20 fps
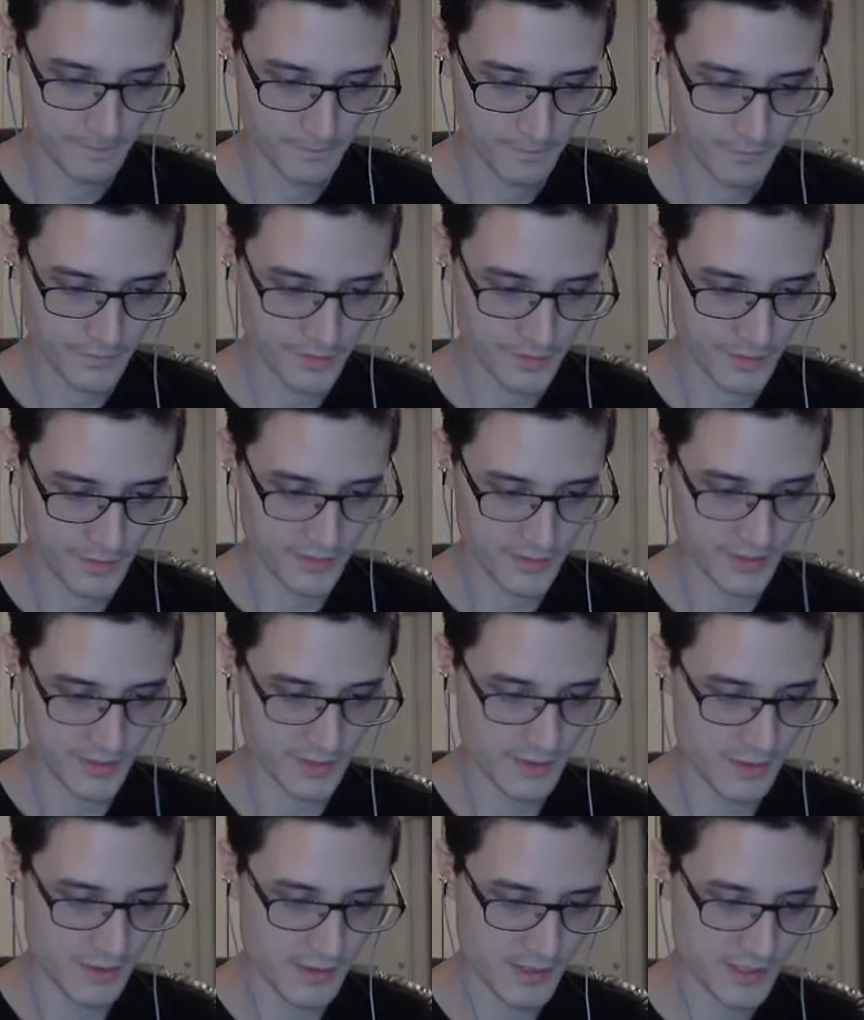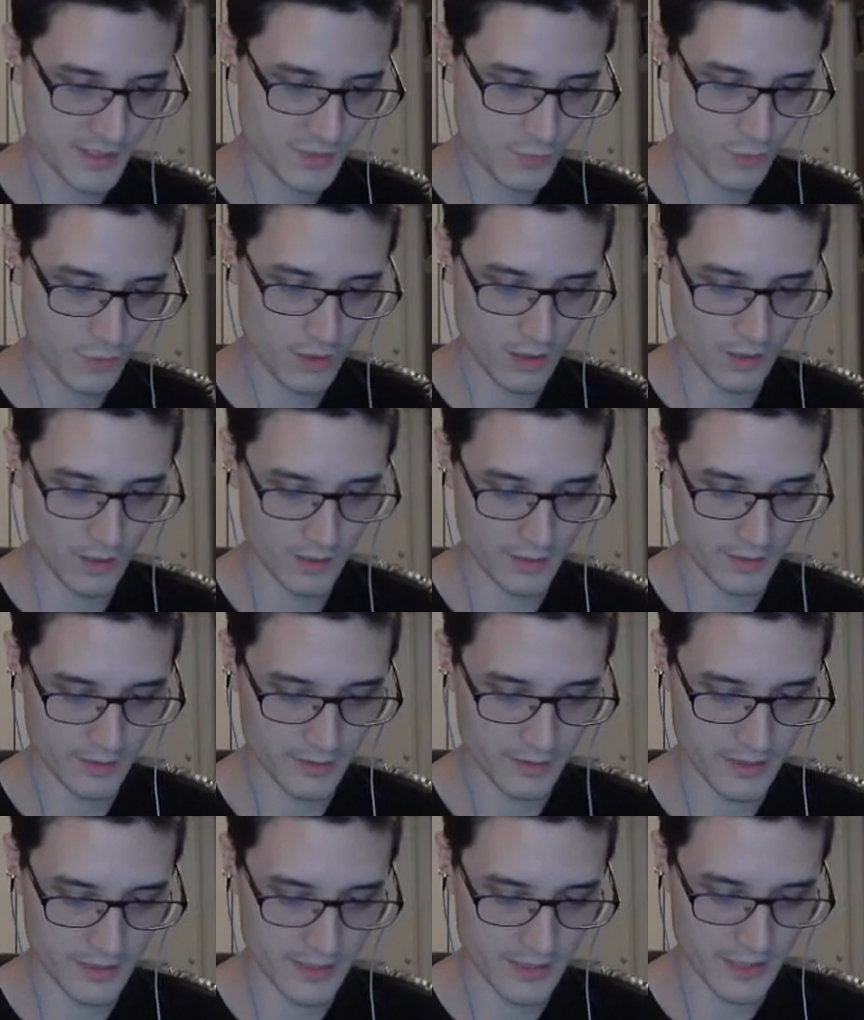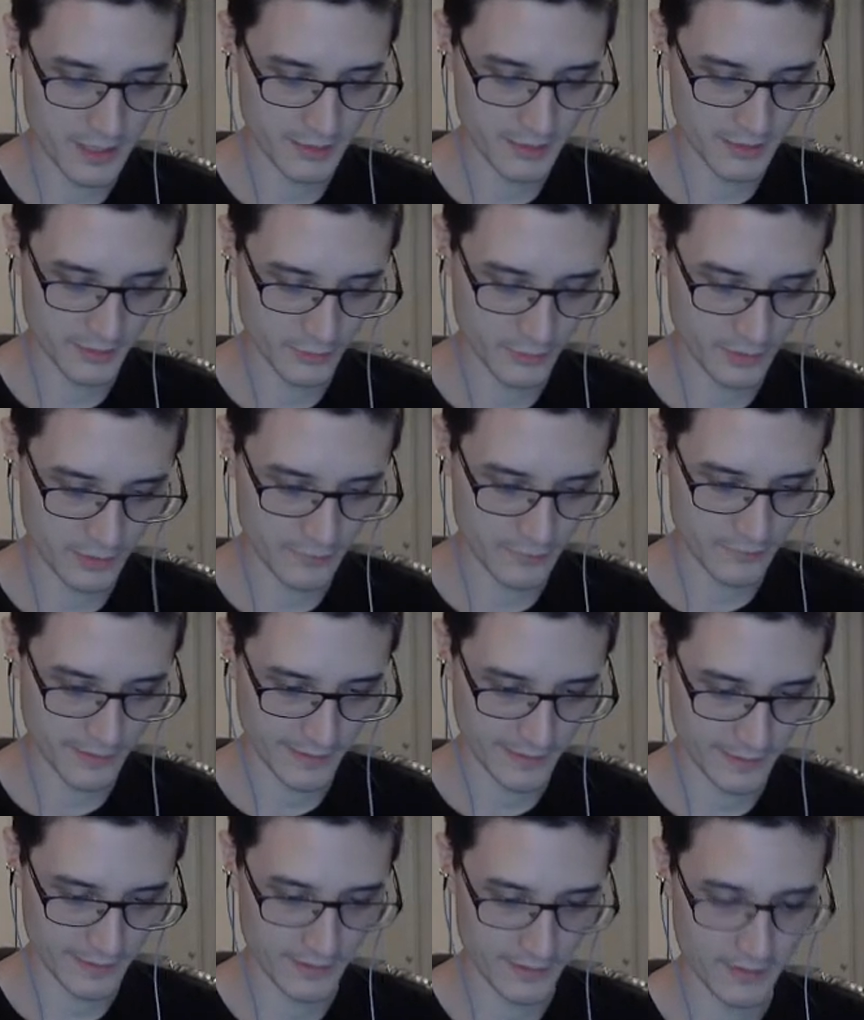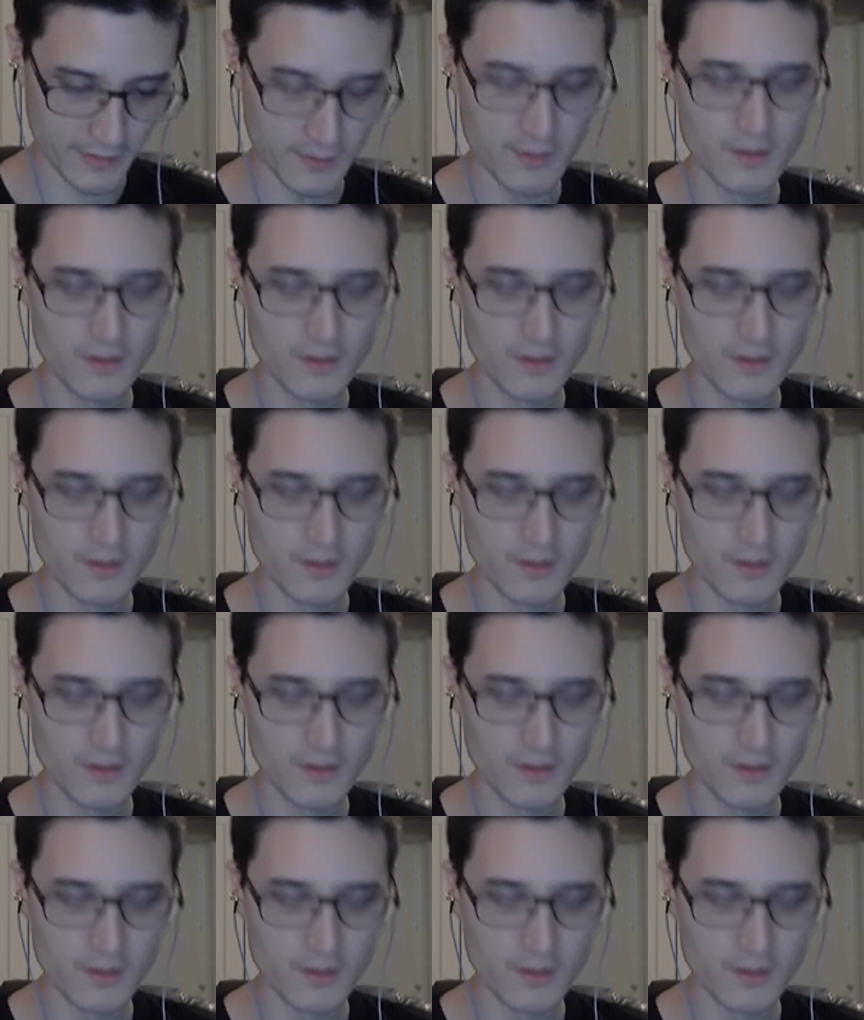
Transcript: So let's see, this one did nothing when I fired it.